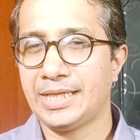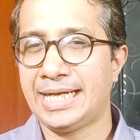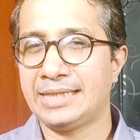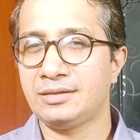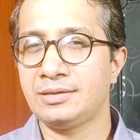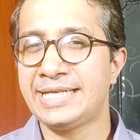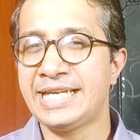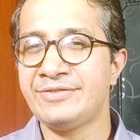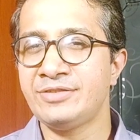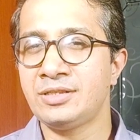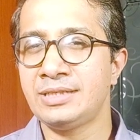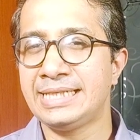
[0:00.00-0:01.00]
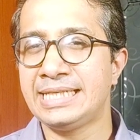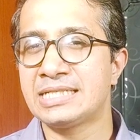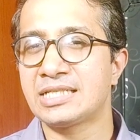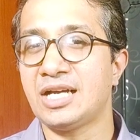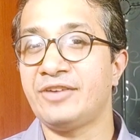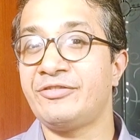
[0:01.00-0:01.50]
and the keyword
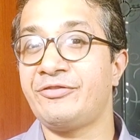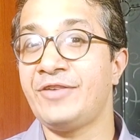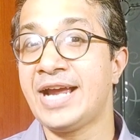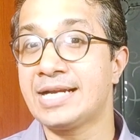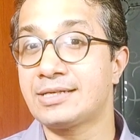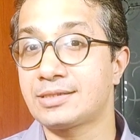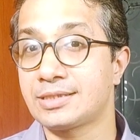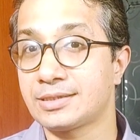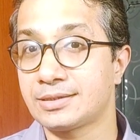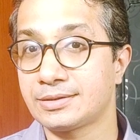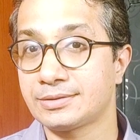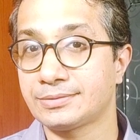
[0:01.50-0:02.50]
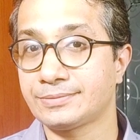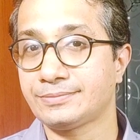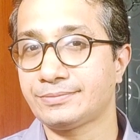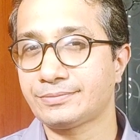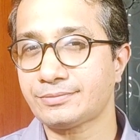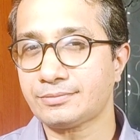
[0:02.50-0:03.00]
is affect.
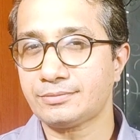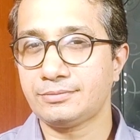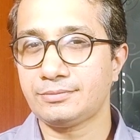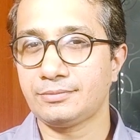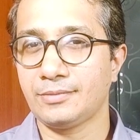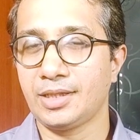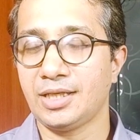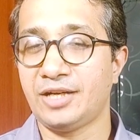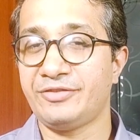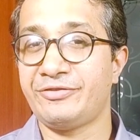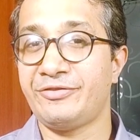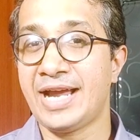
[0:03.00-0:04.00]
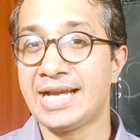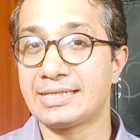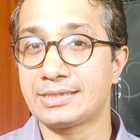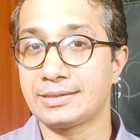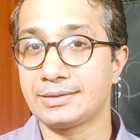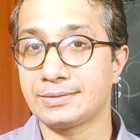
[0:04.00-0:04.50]

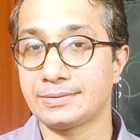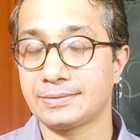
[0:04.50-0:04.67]
Affect.